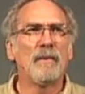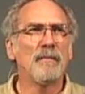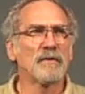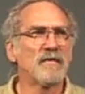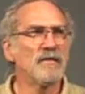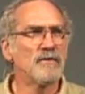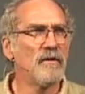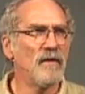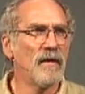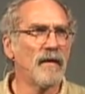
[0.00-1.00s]
people's history
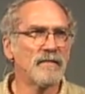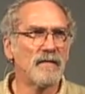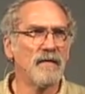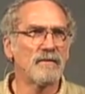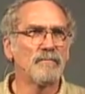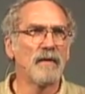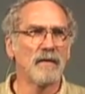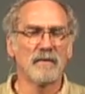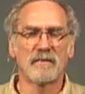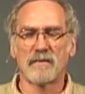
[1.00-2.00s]
of the United States
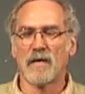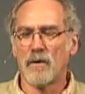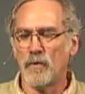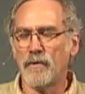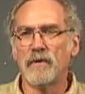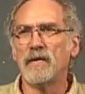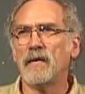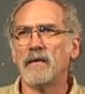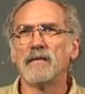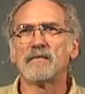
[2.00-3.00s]
because we would
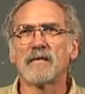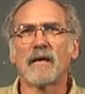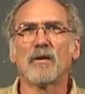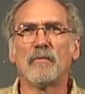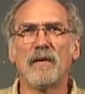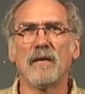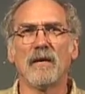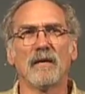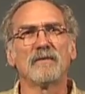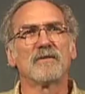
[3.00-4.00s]
need an
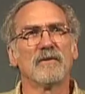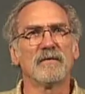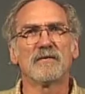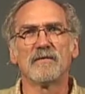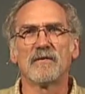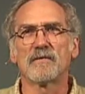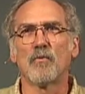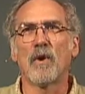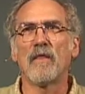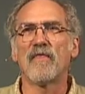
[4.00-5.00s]
encyclopedia. So this is just
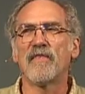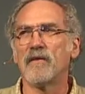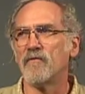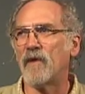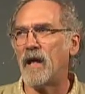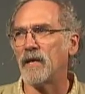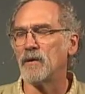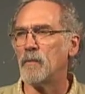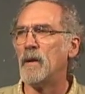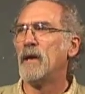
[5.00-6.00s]
one thin
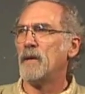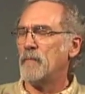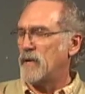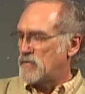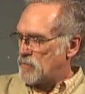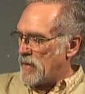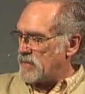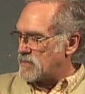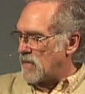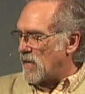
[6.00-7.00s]
volume, but it's
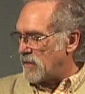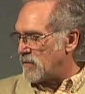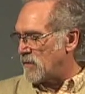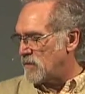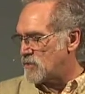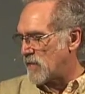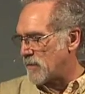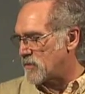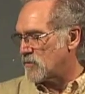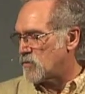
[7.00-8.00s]
based on
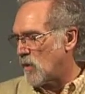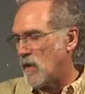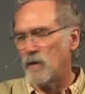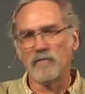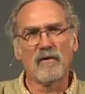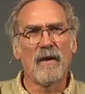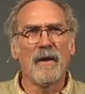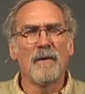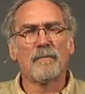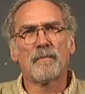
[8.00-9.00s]
chapter 12
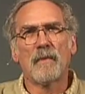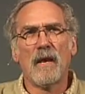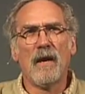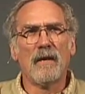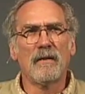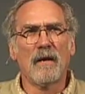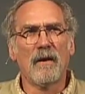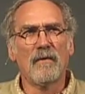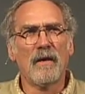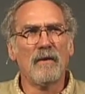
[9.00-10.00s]
and
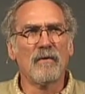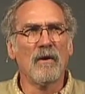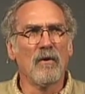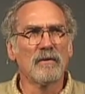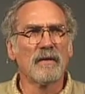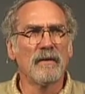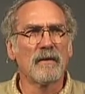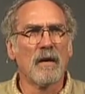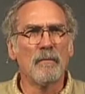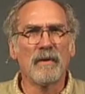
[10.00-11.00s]
uh, the Henry Holt
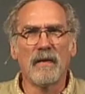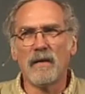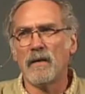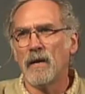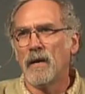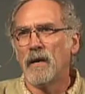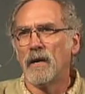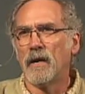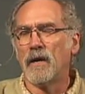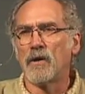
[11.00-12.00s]
and Company
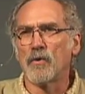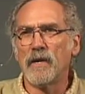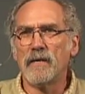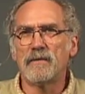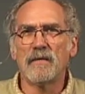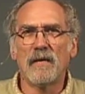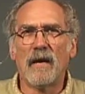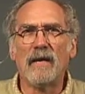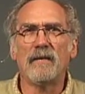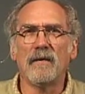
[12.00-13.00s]
uh, agreed to the
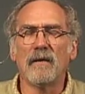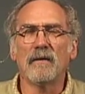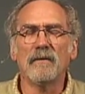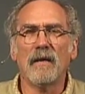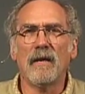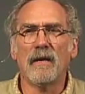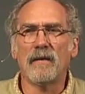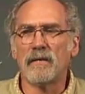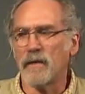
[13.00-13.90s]
idea, and